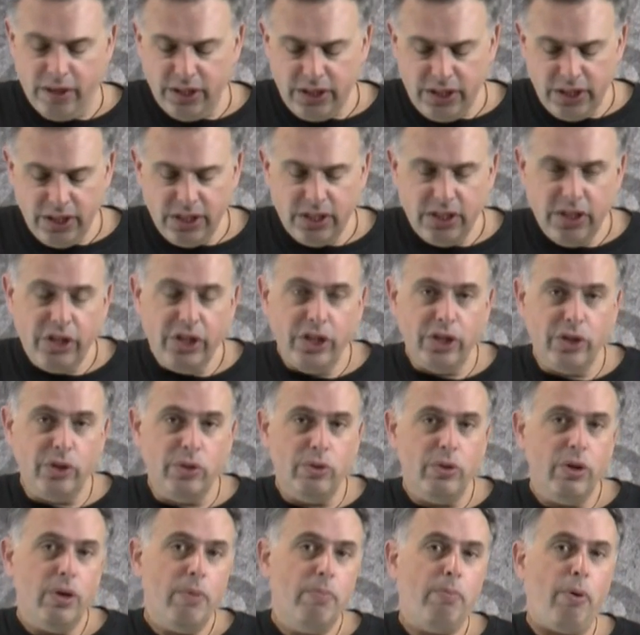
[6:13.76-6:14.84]
This is the
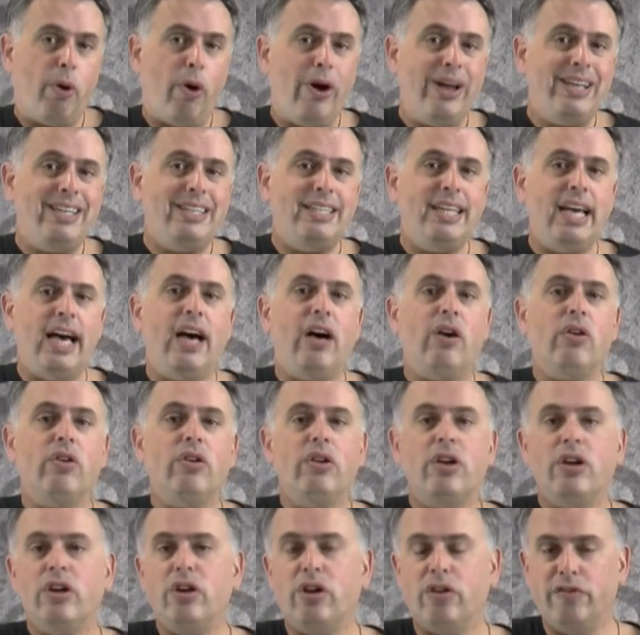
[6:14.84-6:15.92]
new point
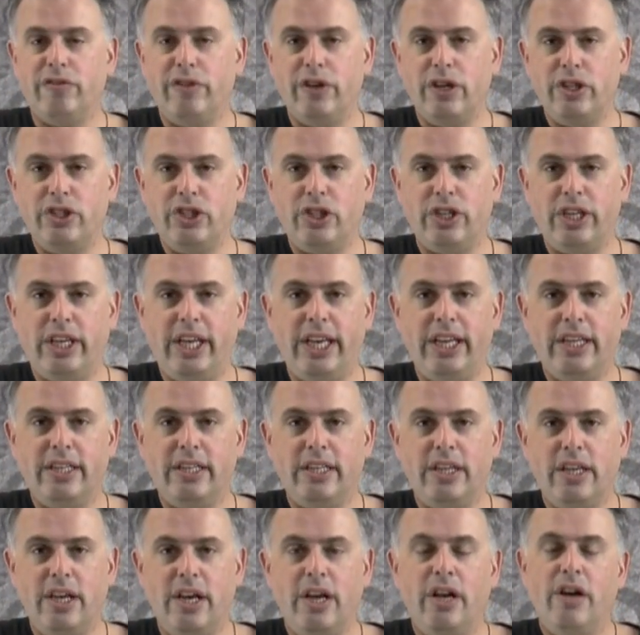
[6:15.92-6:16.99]
down conversion
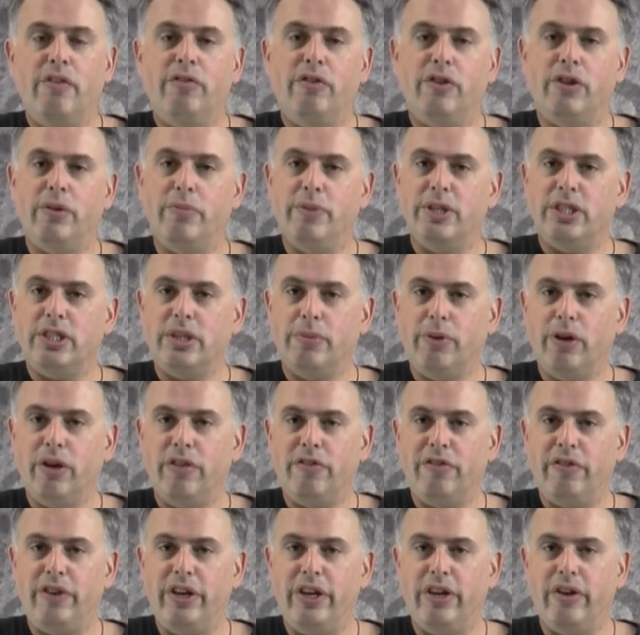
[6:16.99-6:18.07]
kit for the Mr.
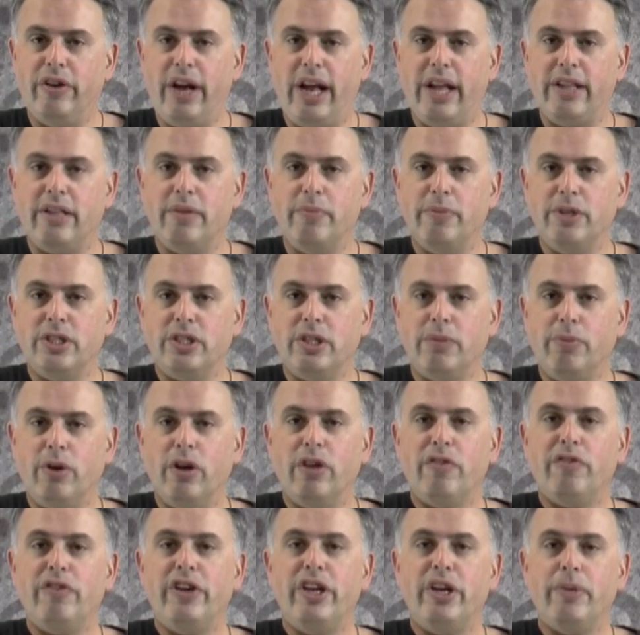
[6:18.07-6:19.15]
Bulletfeeder and the Mr.
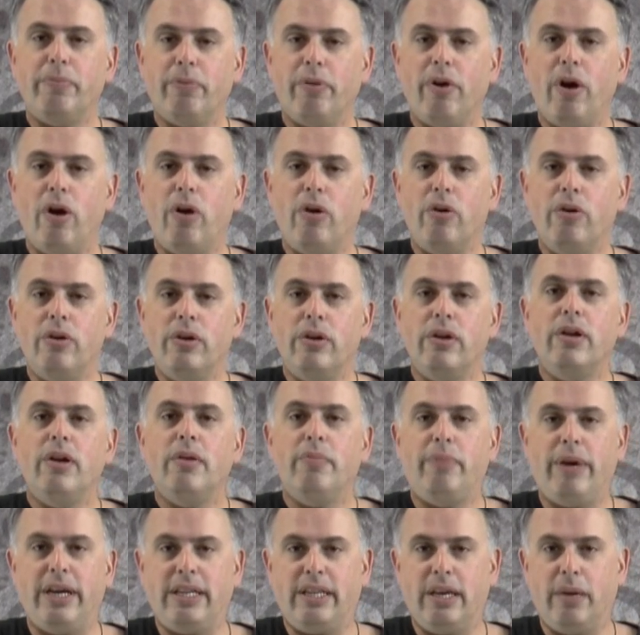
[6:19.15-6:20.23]
Bulletfeeder Pro
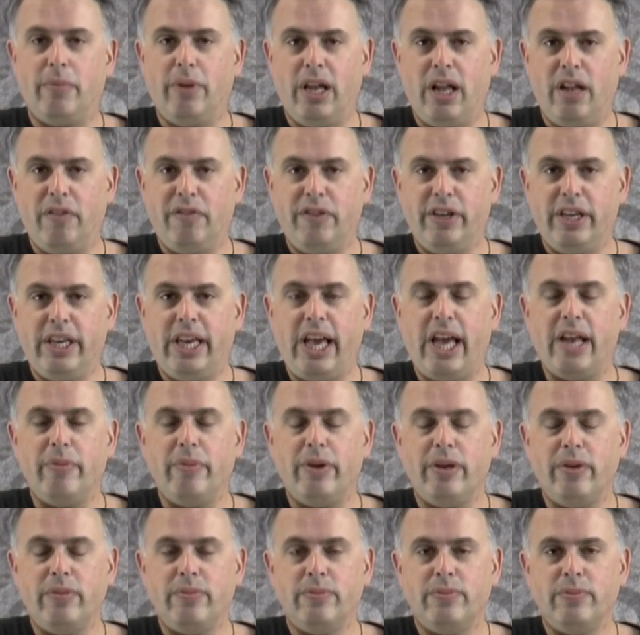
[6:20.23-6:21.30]
by Double Alpha
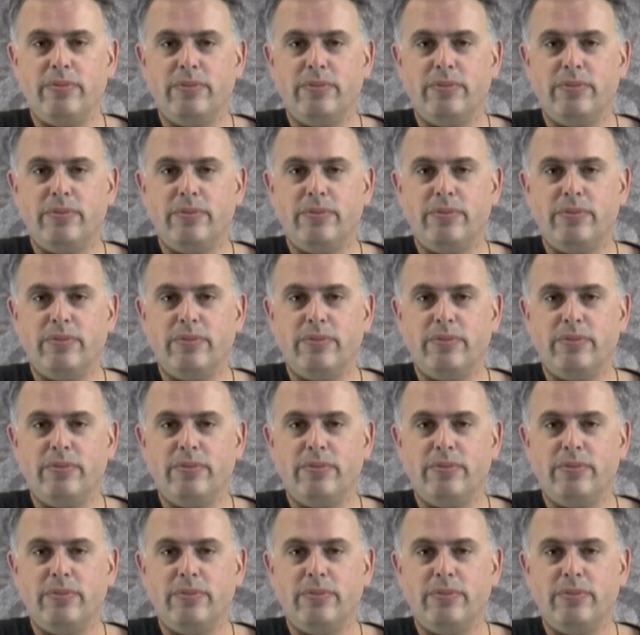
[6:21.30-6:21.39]
Academy.